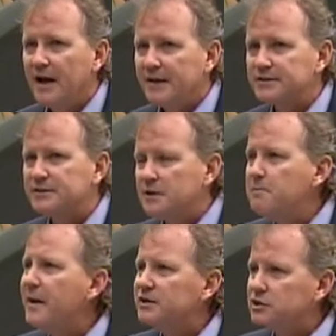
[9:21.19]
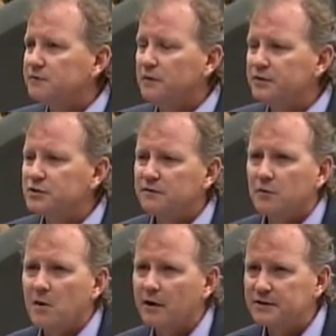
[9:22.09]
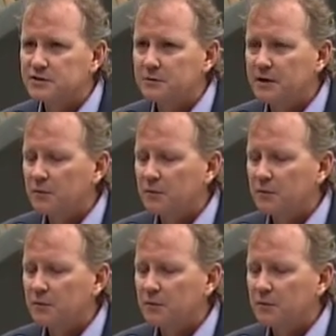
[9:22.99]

This is a masterful vision for Market Street.